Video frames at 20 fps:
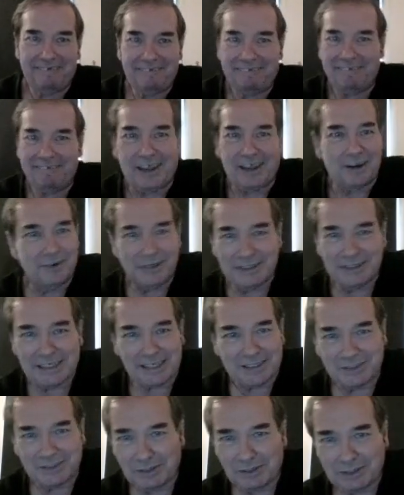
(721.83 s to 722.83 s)
No, it
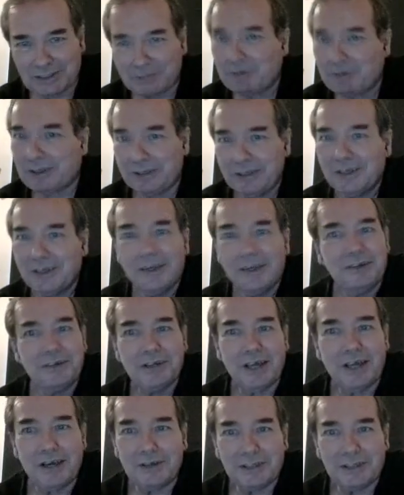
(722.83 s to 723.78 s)
doesn't explain. No,